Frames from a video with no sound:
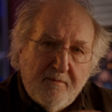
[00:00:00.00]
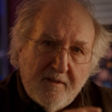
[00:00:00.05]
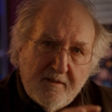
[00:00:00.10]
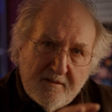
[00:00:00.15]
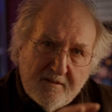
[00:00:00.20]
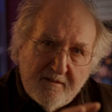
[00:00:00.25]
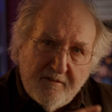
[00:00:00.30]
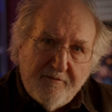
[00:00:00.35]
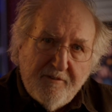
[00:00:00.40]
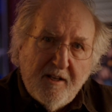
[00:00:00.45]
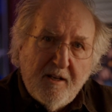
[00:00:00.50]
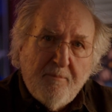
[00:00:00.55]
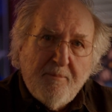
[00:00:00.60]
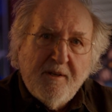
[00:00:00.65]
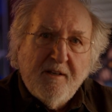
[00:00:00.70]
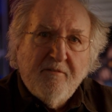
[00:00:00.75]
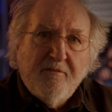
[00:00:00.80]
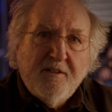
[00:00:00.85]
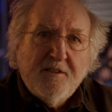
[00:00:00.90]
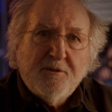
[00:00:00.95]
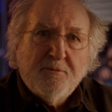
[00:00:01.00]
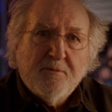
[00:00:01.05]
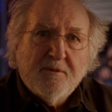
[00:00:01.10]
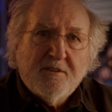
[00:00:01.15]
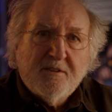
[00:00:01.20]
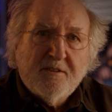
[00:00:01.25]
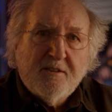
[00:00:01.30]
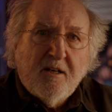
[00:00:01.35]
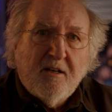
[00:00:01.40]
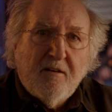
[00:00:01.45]
developing a visual
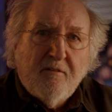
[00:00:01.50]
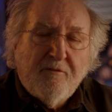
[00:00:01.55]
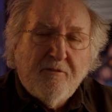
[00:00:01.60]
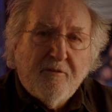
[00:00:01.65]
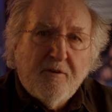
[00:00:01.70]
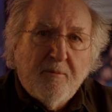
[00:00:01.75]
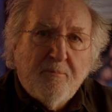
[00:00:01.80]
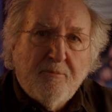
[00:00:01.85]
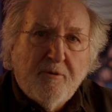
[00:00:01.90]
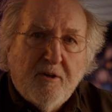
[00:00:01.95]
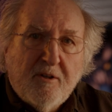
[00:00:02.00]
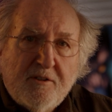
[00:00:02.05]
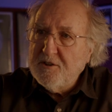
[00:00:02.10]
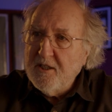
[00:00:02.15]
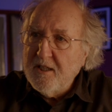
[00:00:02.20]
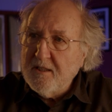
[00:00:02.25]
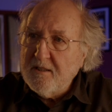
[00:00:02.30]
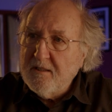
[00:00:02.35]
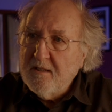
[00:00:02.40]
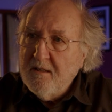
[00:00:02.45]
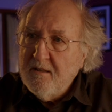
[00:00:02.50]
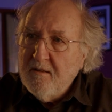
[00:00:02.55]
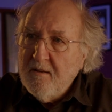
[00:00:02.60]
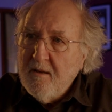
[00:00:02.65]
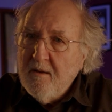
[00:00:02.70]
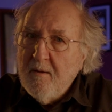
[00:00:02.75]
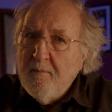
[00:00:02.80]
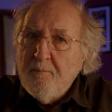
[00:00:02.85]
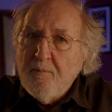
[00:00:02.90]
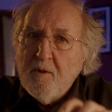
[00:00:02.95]
style for a project,
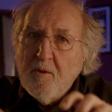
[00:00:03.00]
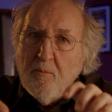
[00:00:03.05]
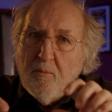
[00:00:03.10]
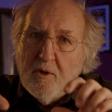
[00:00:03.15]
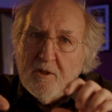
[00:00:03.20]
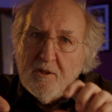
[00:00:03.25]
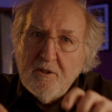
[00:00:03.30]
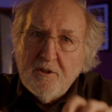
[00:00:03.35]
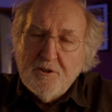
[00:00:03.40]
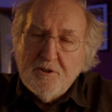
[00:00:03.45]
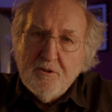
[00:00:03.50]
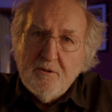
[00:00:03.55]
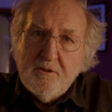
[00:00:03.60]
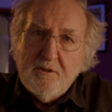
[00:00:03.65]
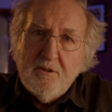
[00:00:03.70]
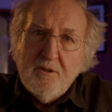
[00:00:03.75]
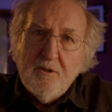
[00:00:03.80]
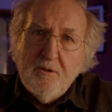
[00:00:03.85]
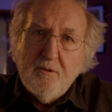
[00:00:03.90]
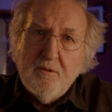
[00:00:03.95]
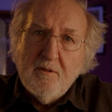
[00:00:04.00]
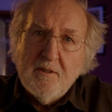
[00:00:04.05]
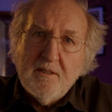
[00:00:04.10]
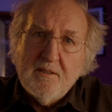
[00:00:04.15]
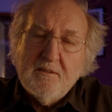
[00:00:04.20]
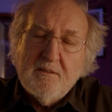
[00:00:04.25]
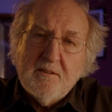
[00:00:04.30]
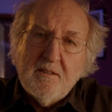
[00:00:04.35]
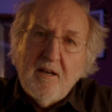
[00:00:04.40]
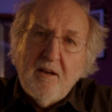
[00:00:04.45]
what you should do
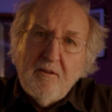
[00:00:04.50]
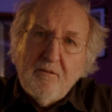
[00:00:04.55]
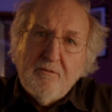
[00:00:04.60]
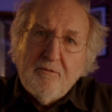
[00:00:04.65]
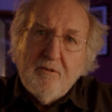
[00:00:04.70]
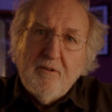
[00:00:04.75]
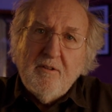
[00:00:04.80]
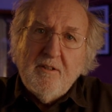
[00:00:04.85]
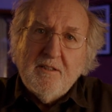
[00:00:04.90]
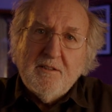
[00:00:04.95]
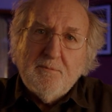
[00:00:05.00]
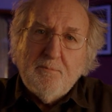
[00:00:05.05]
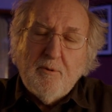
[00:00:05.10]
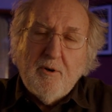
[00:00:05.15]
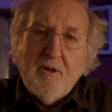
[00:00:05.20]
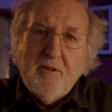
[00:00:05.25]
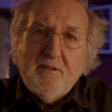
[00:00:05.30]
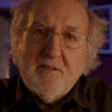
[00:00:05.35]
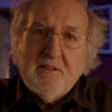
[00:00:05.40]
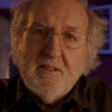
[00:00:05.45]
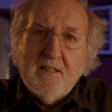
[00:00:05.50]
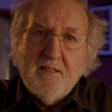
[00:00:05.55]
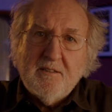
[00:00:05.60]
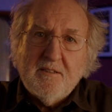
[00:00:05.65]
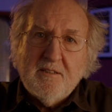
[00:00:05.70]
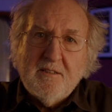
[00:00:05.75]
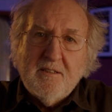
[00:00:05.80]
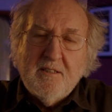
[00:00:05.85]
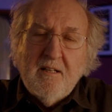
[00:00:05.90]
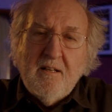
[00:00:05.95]
is go through this
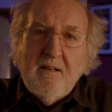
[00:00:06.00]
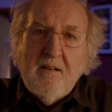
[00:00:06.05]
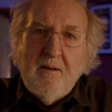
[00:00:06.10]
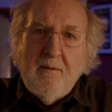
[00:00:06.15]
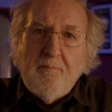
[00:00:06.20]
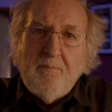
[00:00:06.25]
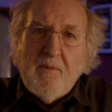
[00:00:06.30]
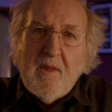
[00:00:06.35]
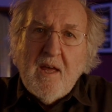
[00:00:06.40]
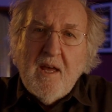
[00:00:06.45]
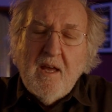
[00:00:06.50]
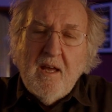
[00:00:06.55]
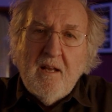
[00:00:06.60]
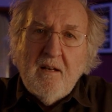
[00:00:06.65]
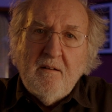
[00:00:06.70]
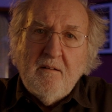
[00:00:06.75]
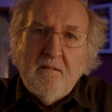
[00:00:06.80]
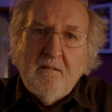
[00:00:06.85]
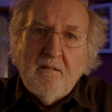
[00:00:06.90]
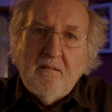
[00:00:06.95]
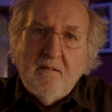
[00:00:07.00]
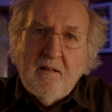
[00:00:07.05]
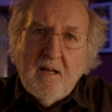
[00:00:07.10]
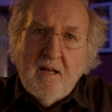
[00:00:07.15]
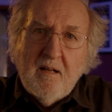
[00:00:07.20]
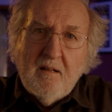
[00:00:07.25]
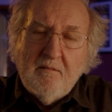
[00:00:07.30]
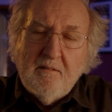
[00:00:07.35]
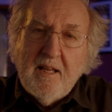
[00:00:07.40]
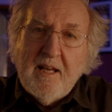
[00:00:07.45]
process and
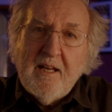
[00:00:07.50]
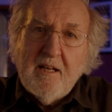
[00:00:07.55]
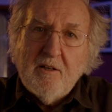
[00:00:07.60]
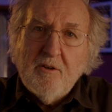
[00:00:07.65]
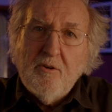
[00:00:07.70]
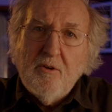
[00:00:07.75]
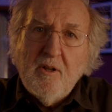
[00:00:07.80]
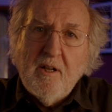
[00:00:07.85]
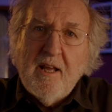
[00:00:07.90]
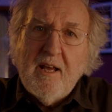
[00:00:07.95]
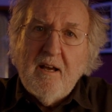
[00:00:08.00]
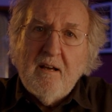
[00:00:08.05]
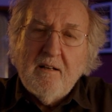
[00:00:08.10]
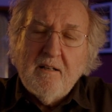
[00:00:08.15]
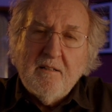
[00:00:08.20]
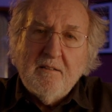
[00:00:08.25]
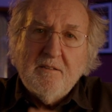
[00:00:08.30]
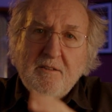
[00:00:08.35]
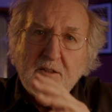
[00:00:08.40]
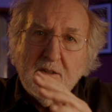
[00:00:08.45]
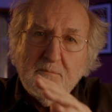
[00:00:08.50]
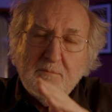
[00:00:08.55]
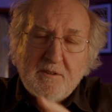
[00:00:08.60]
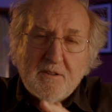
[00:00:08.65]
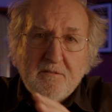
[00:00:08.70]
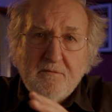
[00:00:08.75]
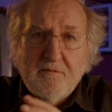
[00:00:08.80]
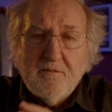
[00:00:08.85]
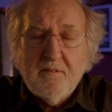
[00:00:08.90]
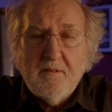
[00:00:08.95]
lay it all out in terms
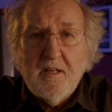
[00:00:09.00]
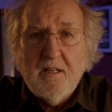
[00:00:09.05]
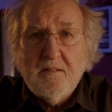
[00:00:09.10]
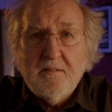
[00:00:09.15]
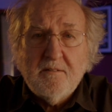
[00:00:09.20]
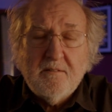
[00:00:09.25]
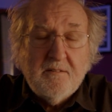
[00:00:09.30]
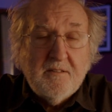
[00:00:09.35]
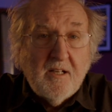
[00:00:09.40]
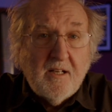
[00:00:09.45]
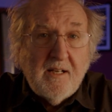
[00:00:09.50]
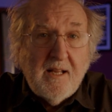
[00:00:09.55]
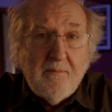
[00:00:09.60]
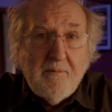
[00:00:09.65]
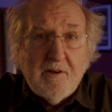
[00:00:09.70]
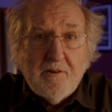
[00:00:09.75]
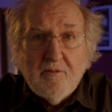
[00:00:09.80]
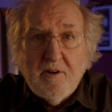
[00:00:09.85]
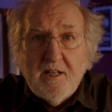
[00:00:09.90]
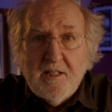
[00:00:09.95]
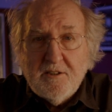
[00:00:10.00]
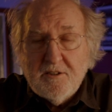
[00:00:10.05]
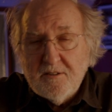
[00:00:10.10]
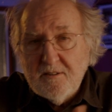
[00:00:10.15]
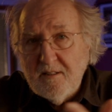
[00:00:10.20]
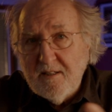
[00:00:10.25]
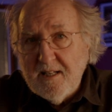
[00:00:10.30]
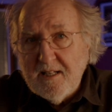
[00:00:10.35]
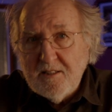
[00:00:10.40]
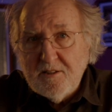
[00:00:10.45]
of dynamic range and
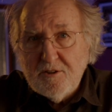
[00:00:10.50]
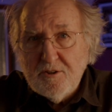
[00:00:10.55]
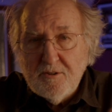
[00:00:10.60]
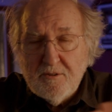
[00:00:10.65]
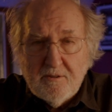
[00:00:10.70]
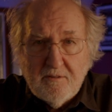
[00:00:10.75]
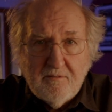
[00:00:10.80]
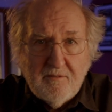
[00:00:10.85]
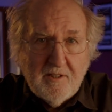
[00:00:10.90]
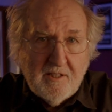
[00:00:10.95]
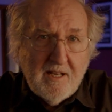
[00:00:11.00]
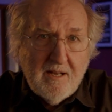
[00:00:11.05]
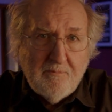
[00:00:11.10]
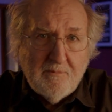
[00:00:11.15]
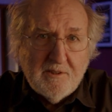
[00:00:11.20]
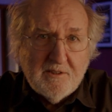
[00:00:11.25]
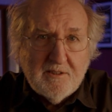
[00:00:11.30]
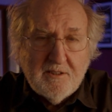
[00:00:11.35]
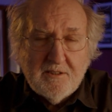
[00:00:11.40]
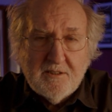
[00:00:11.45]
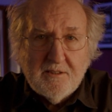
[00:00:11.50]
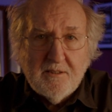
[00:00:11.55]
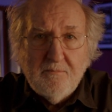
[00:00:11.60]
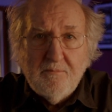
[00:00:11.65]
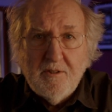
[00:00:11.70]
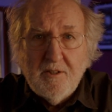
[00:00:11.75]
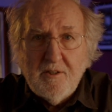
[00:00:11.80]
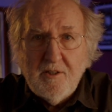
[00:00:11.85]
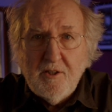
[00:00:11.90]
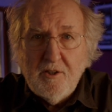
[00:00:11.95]
the latitude of the camera system
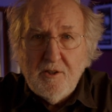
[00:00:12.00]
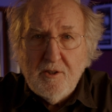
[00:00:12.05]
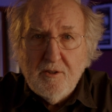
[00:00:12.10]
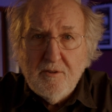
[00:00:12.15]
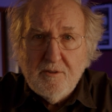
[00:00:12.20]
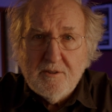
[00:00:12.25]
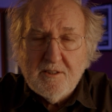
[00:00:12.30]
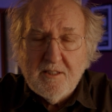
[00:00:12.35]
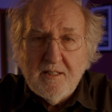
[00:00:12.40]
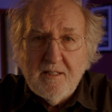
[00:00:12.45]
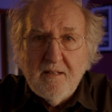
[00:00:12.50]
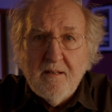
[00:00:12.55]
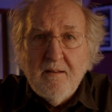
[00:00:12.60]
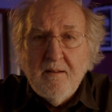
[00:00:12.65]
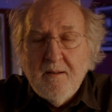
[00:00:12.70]
that you're using,